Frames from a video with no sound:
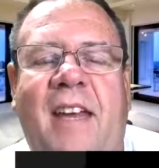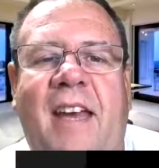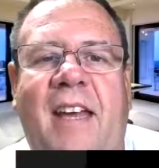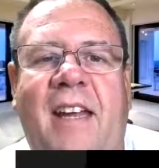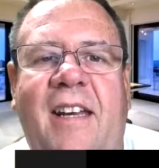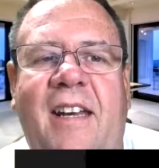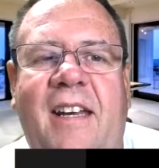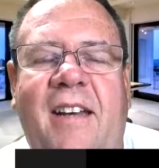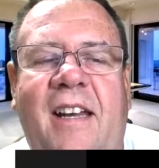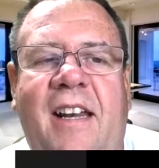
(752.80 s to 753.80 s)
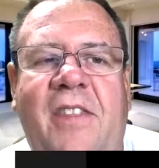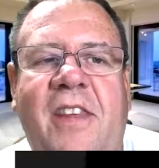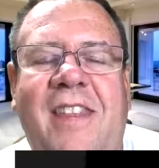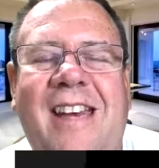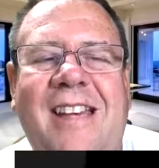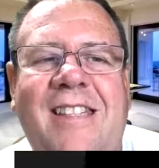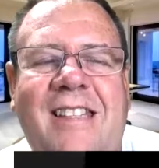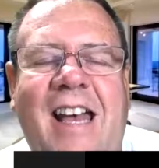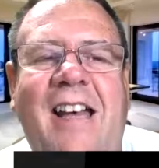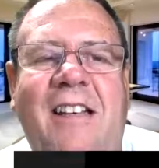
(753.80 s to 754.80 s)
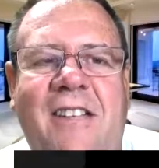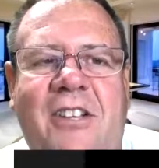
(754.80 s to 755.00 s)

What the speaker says: And I think that